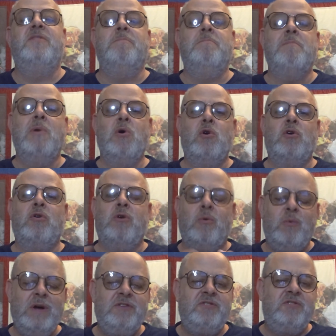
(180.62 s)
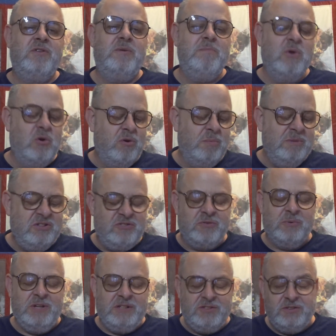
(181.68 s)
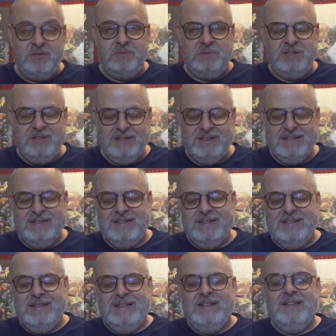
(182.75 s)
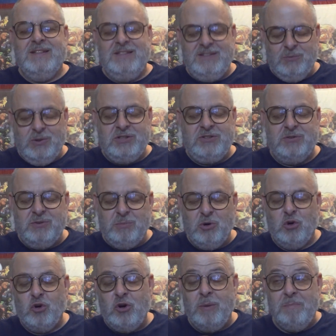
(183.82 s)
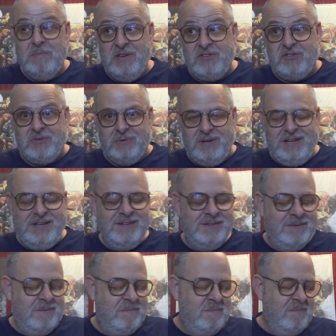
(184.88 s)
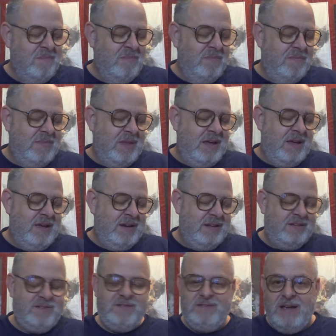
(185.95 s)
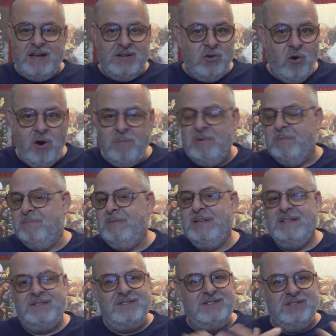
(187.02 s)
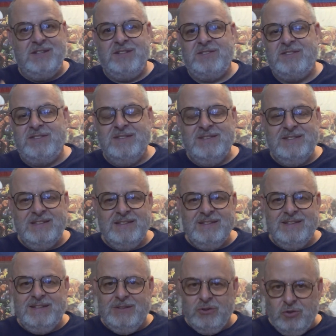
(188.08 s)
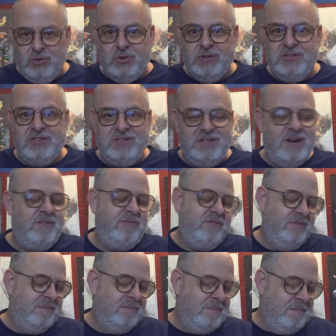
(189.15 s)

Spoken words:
a murder, a Western murder mystery, excuse me. Western murder mystery. And it's Ed Gorman. It's just good stuff.